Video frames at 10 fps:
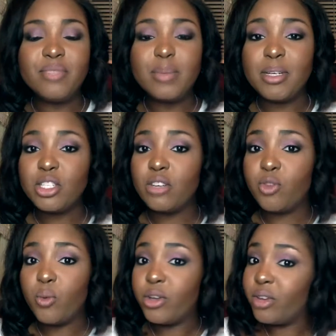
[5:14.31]
especially for
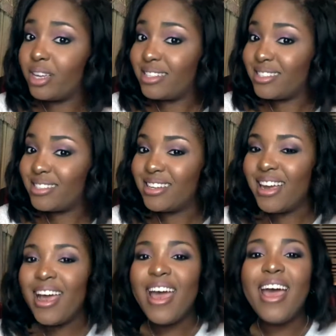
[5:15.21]
what you get.
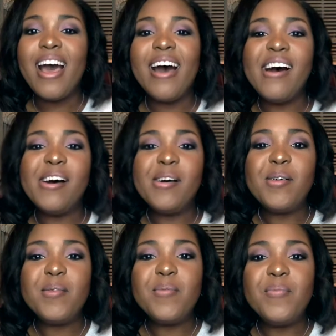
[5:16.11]

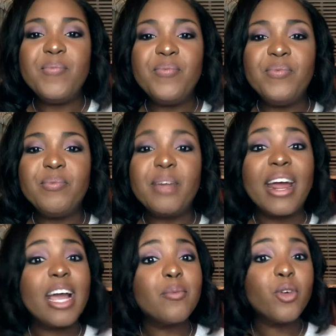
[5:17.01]
But I
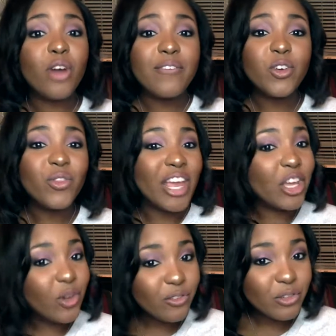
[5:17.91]
am grateful. Thank
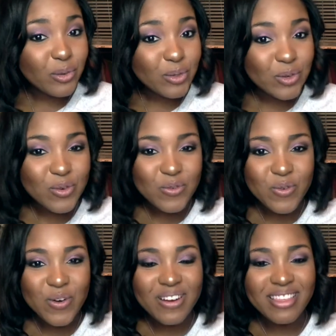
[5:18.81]
you, Influencer,
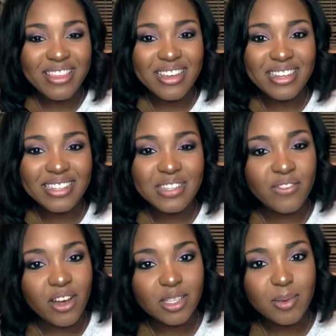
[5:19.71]
for this
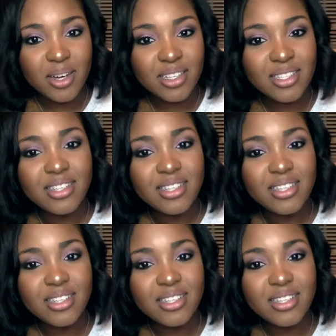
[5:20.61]
VoxBox.